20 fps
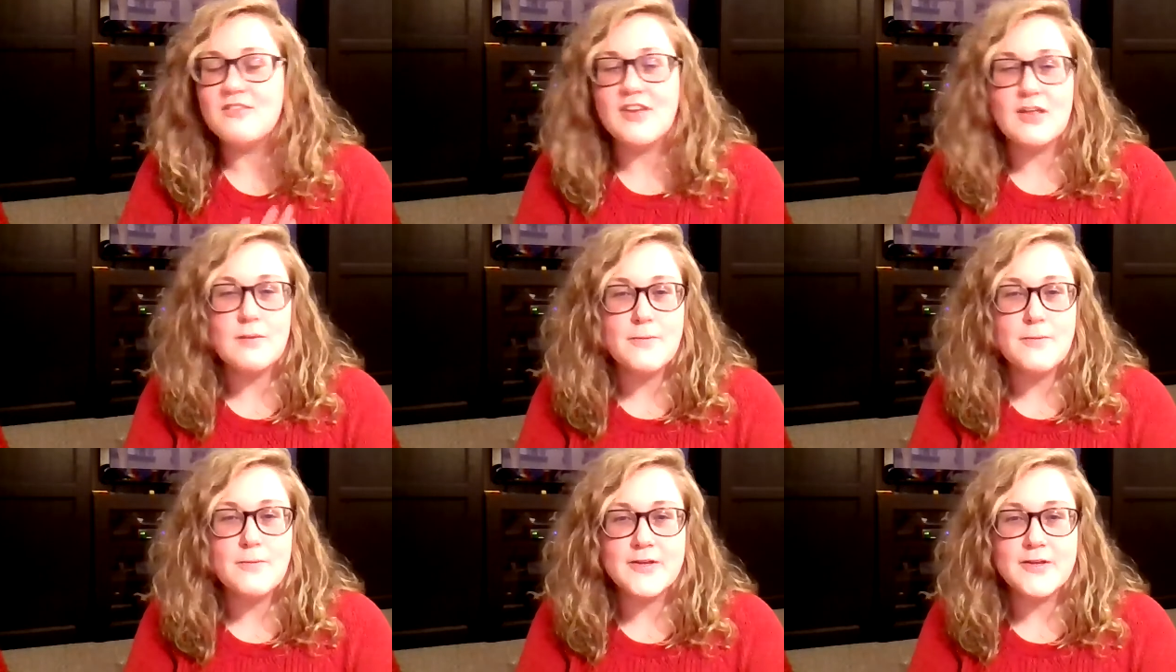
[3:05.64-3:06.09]
They're
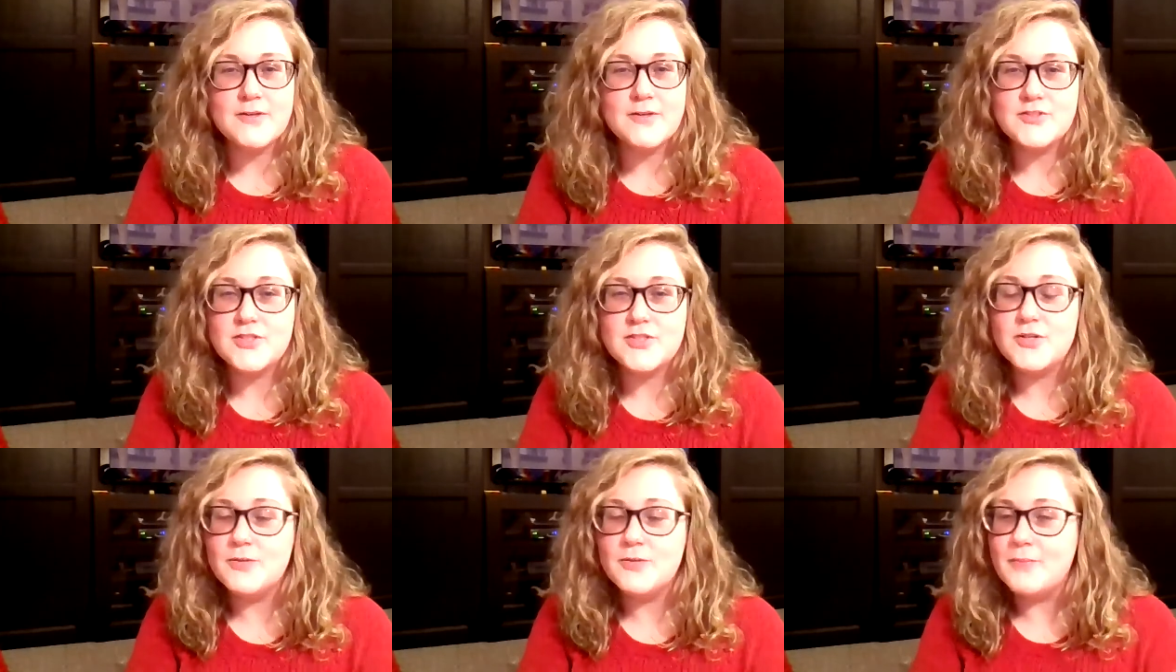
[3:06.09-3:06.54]
available on
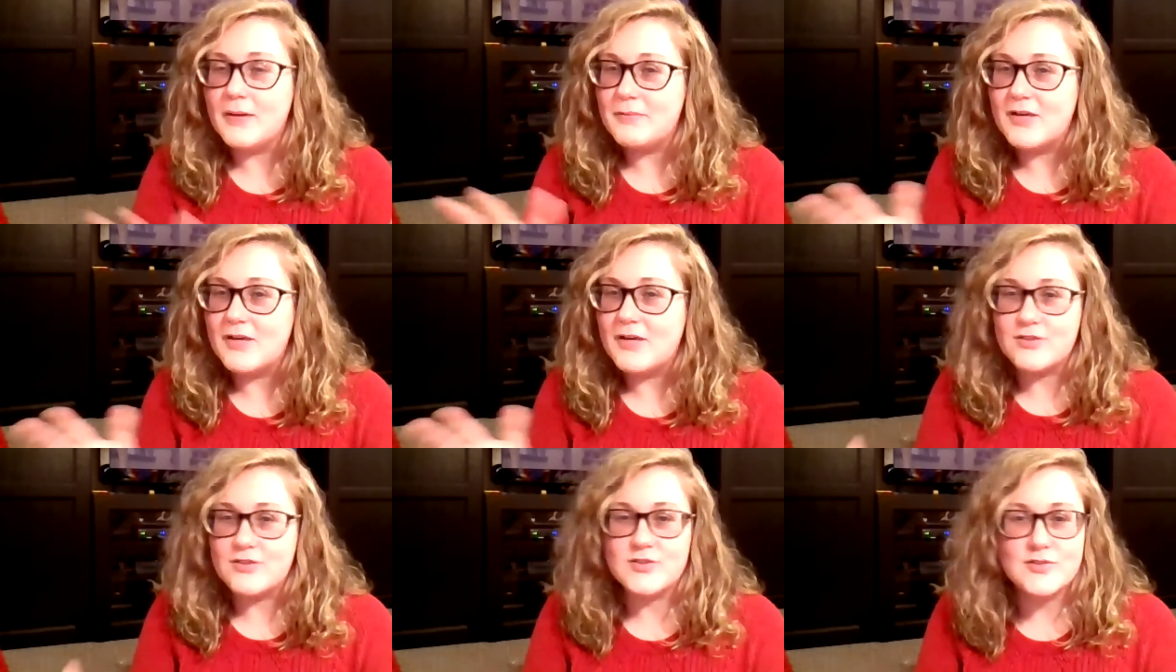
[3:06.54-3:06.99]
YouTube.
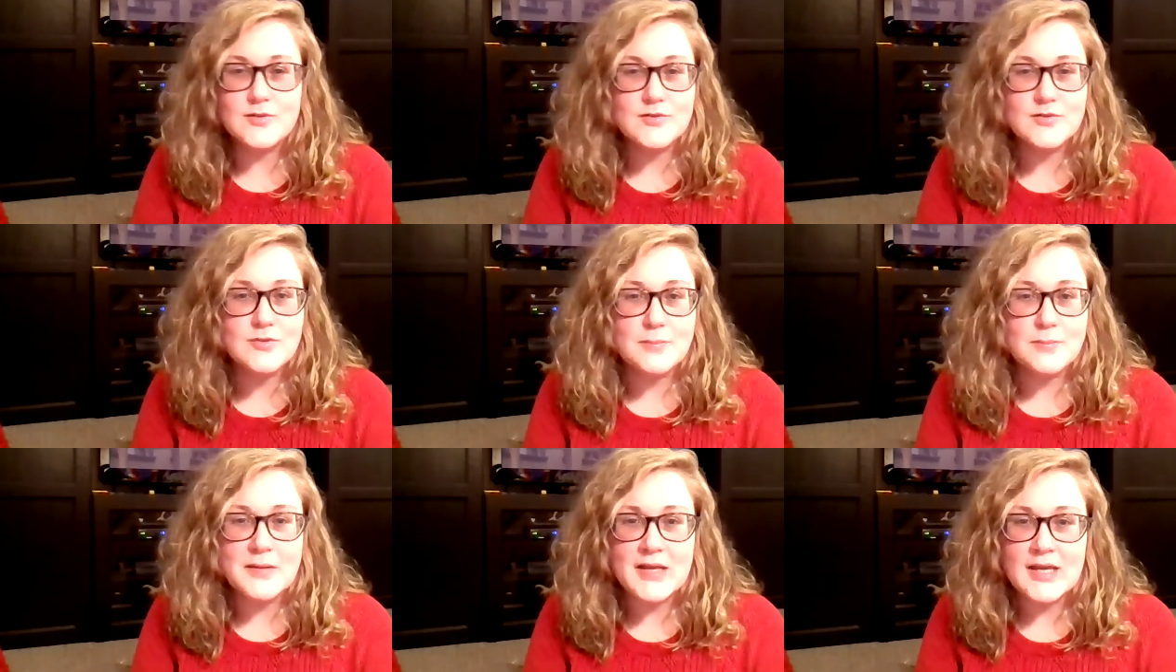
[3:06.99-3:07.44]
Maybe other
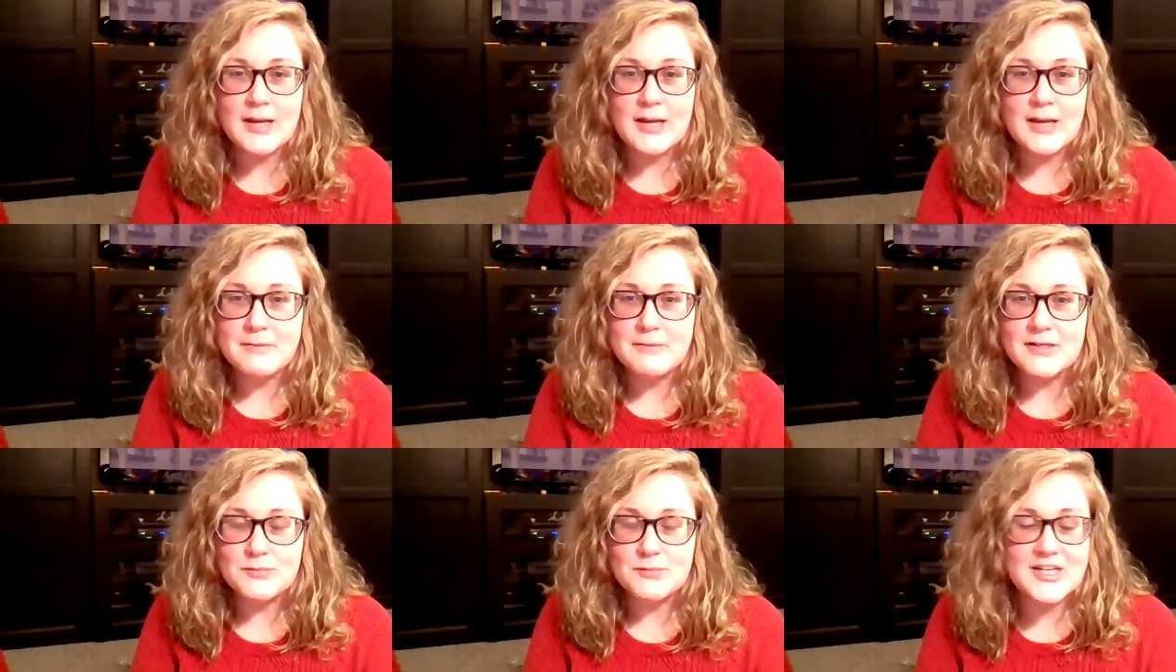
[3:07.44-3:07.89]
schools will pick it
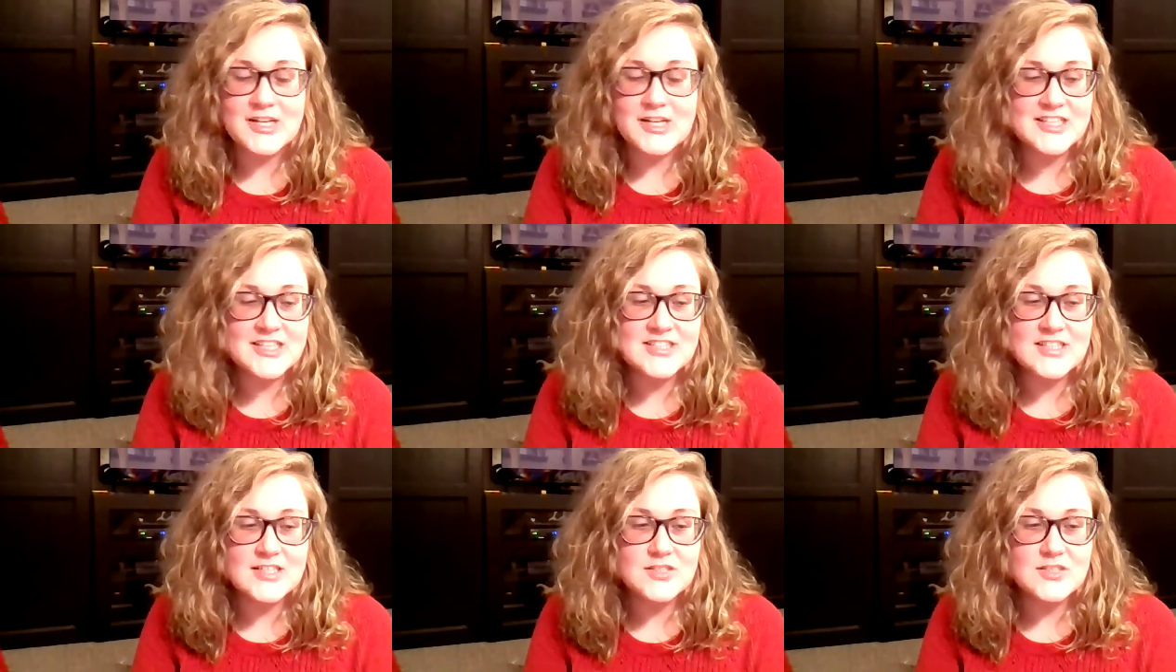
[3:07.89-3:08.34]
up and want
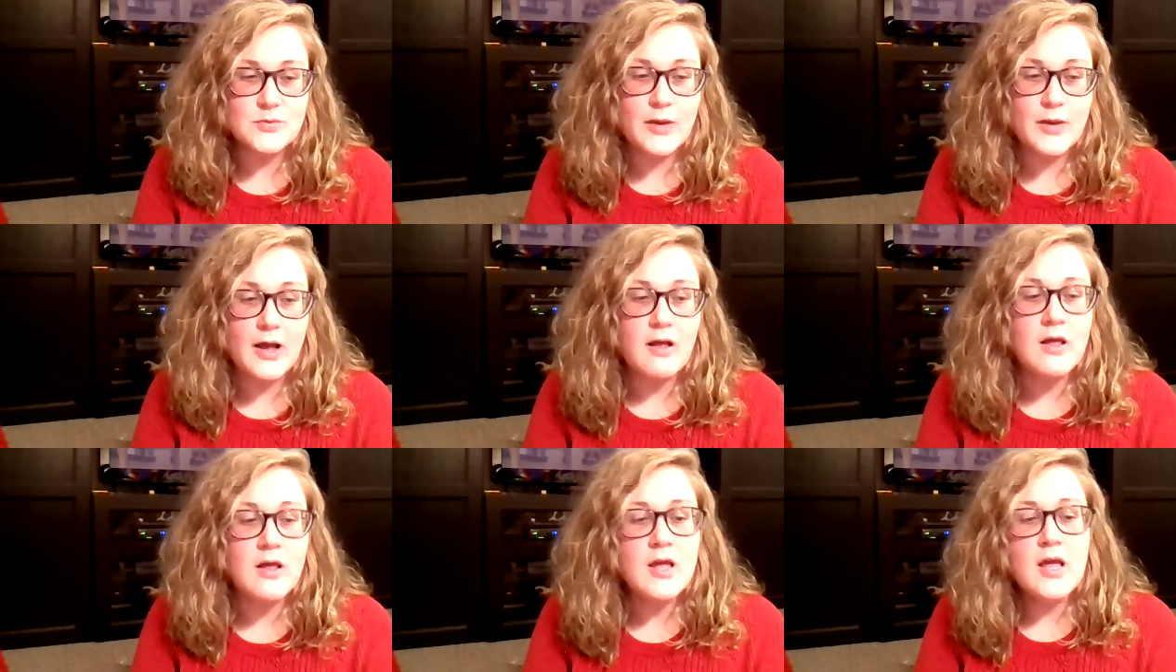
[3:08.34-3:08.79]
to listen as
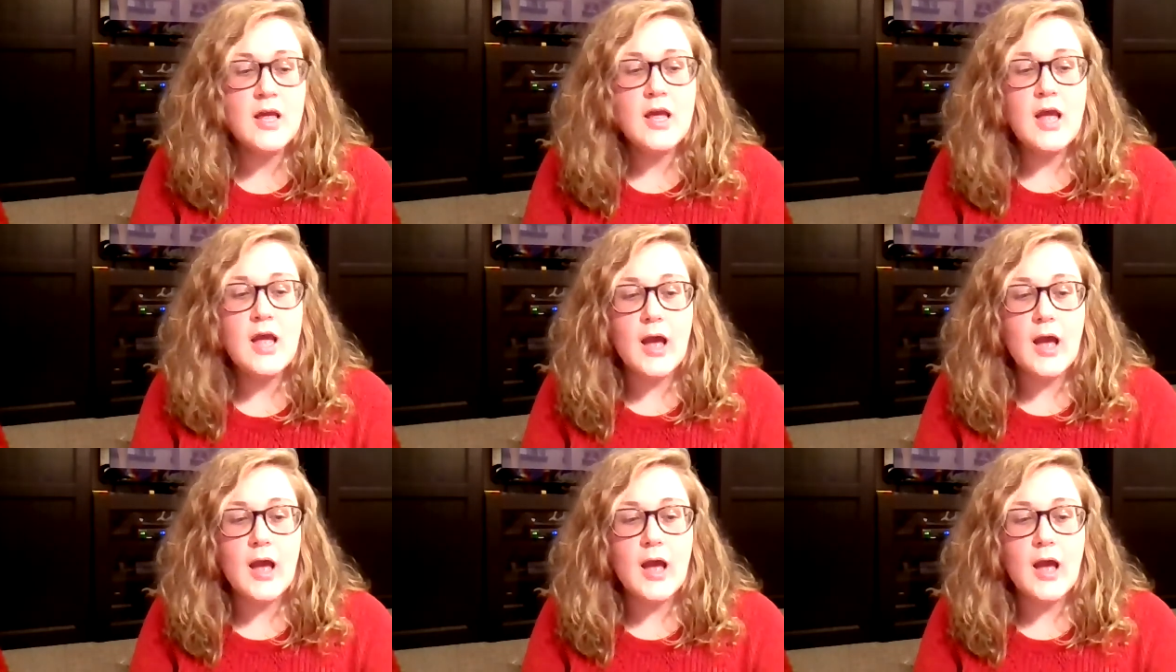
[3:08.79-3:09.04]
well.